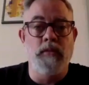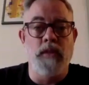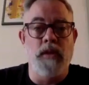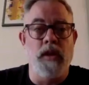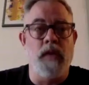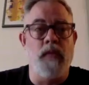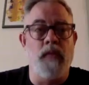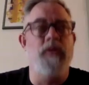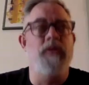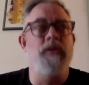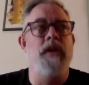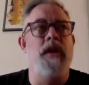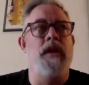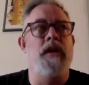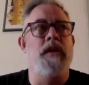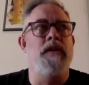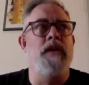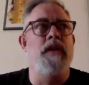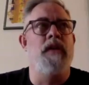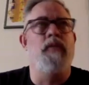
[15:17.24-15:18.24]
They're like, where's Nick?
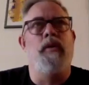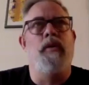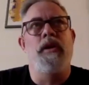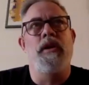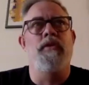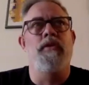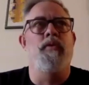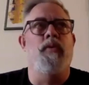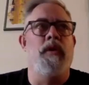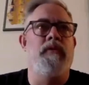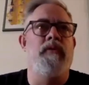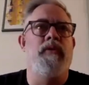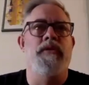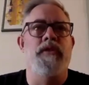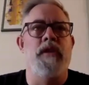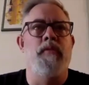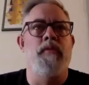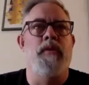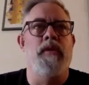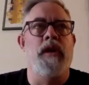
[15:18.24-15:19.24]
He's like, well, he doesn't work for us
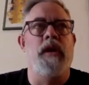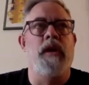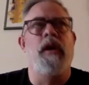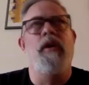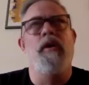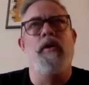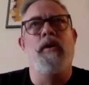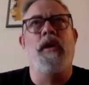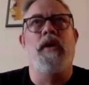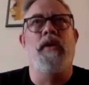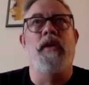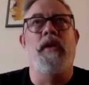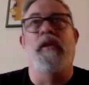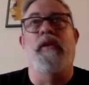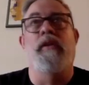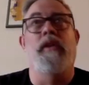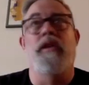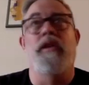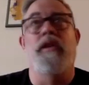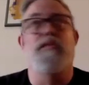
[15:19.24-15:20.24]
anymore. Like, oh, okay. And they
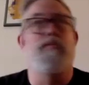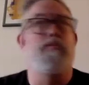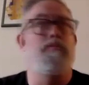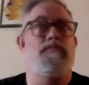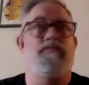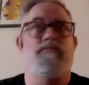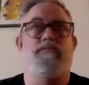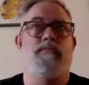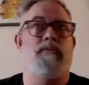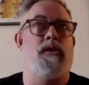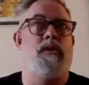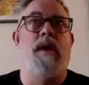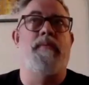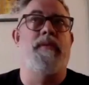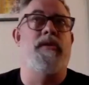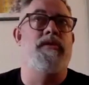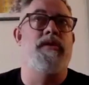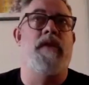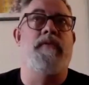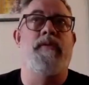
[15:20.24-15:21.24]
literally just grabbed
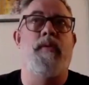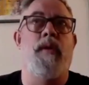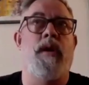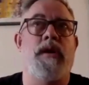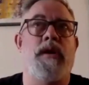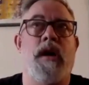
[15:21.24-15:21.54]
their stuff and walked